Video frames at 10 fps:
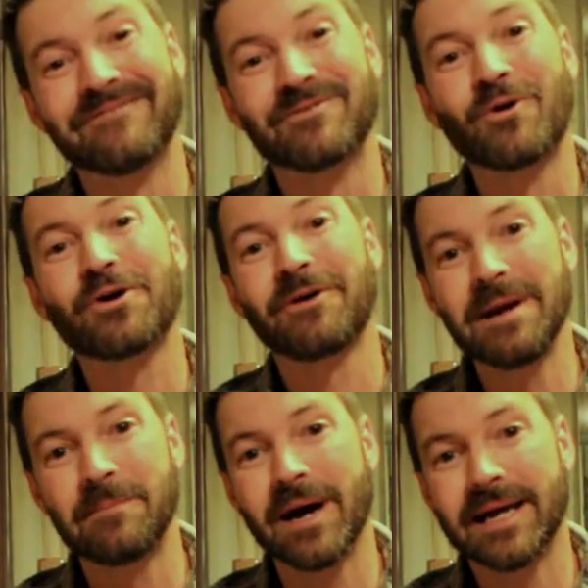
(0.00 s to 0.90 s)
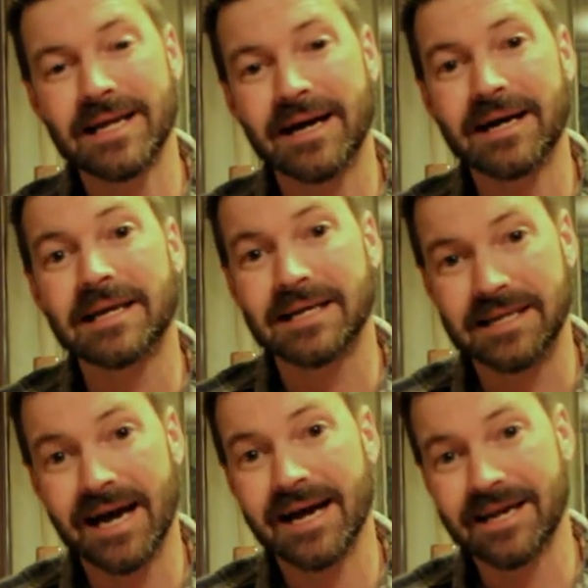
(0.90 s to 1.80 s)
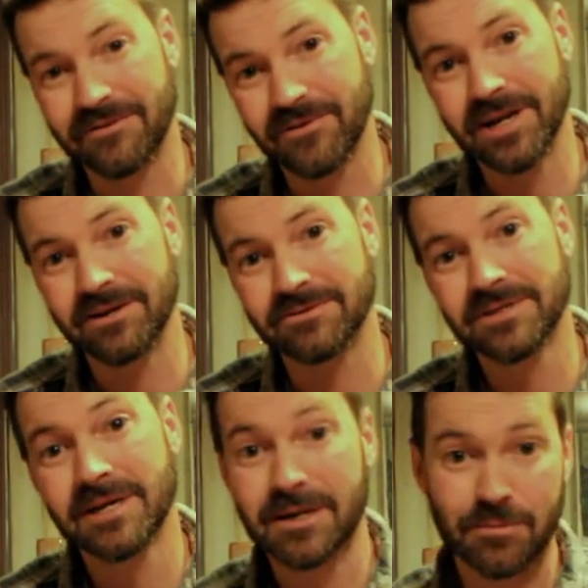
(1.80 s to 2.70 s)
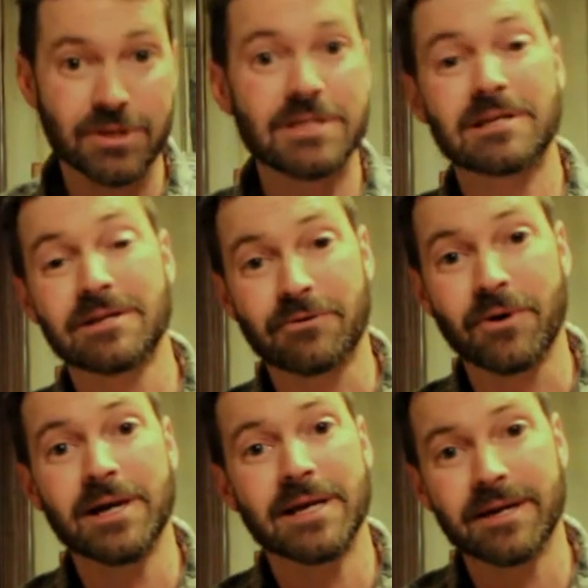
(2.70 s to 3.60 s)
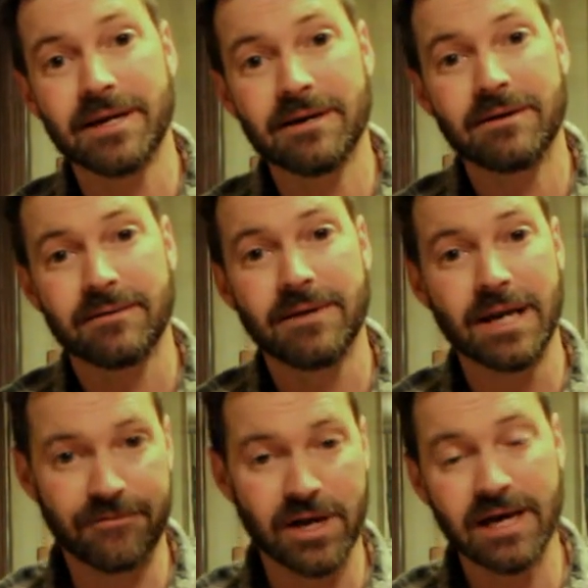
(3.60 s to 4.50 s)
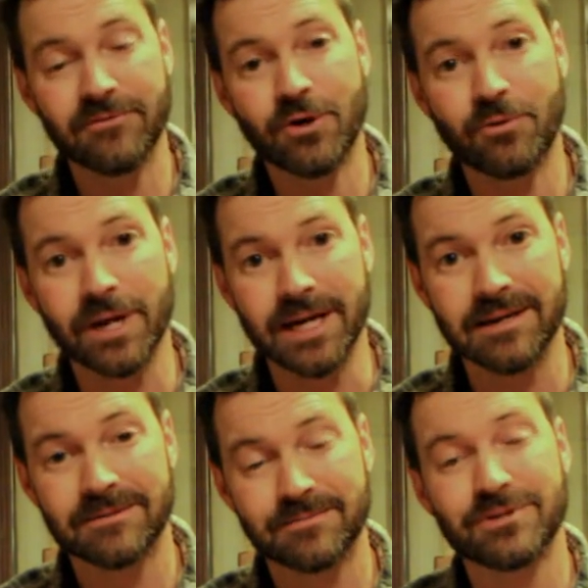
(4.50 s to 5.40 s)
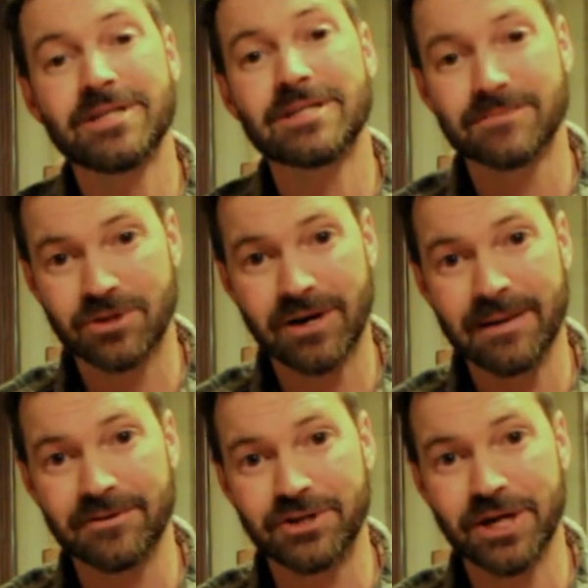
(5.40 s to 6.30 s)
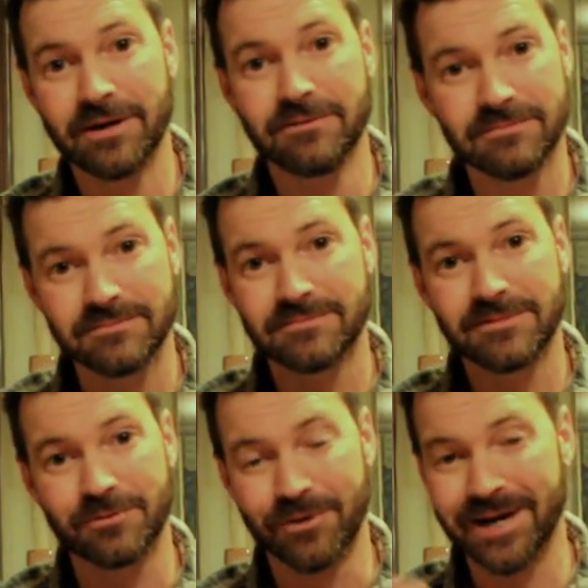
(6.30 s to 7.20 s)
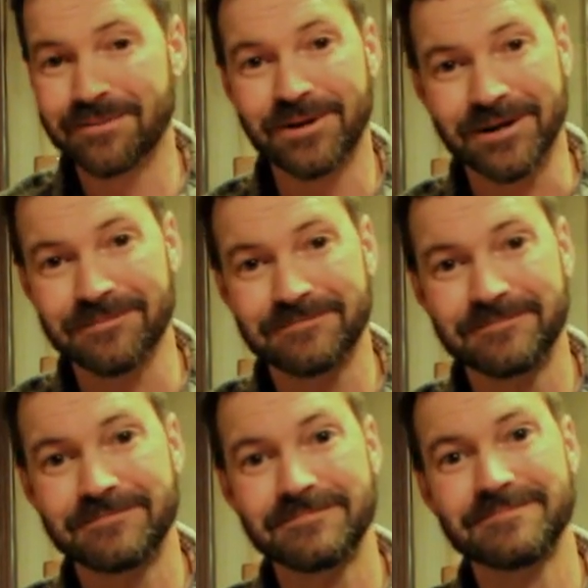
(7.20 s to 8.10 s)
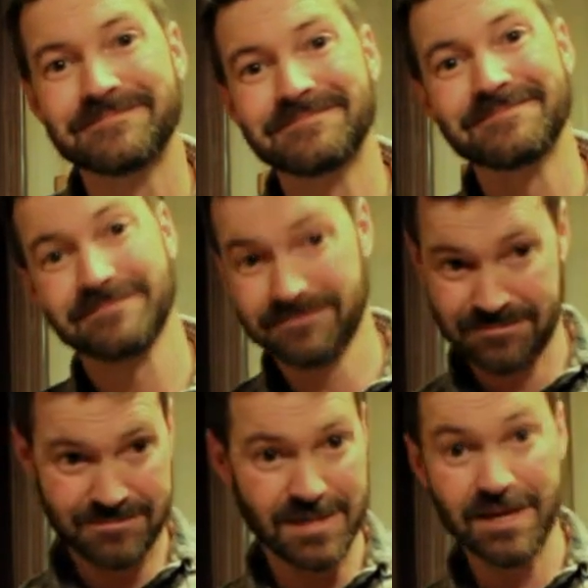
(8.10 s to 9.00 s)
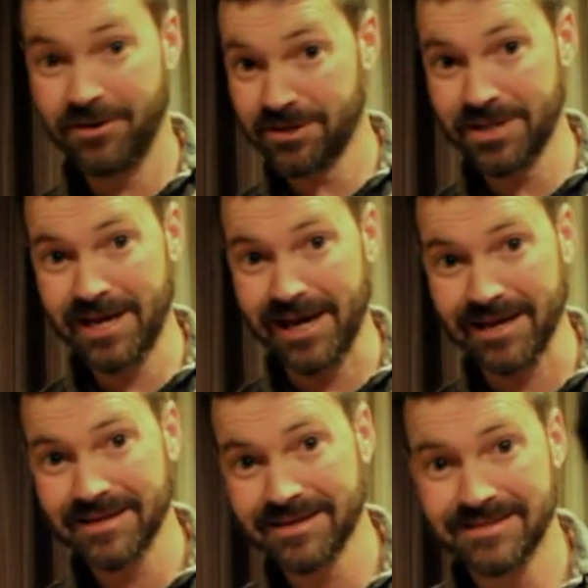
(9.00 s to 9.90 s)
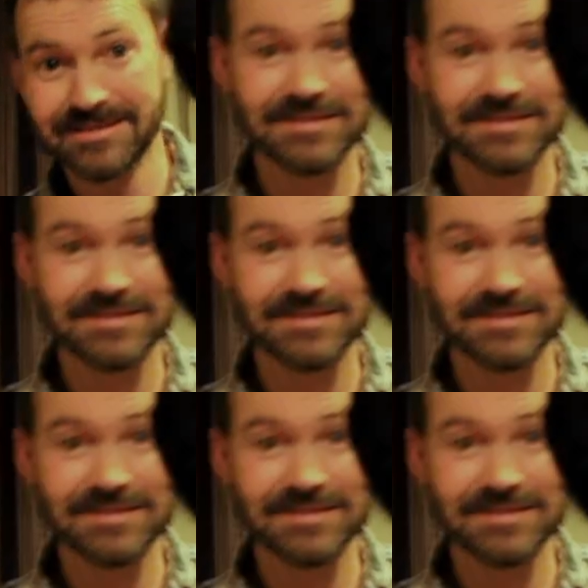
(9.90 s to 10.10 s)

For more great biking, hiking, and kayaking videos, please click right down here. And if you haven't already, please subscribe to the channel right up here. And there's the cat.